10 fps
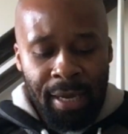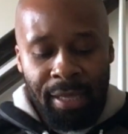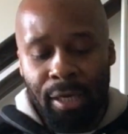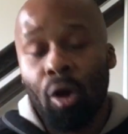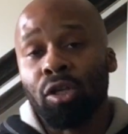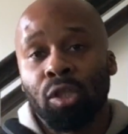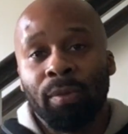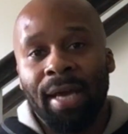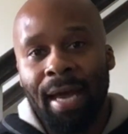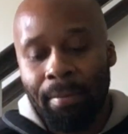and then also
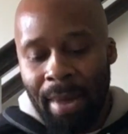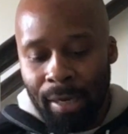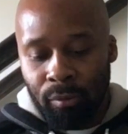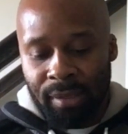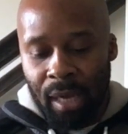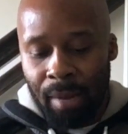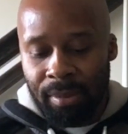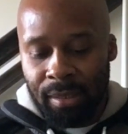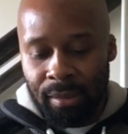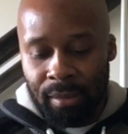we had Michael
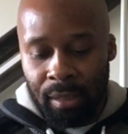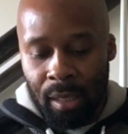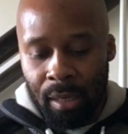Timpson,